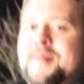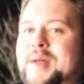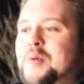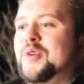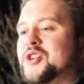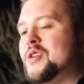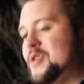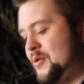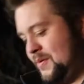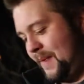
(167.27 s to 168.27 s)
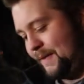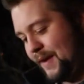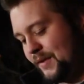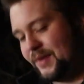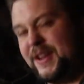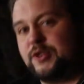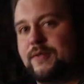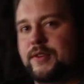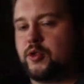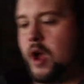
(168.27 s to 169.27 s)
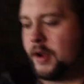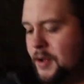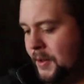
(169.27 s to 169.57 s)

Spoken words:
But I will show you my favorite feature of the truck.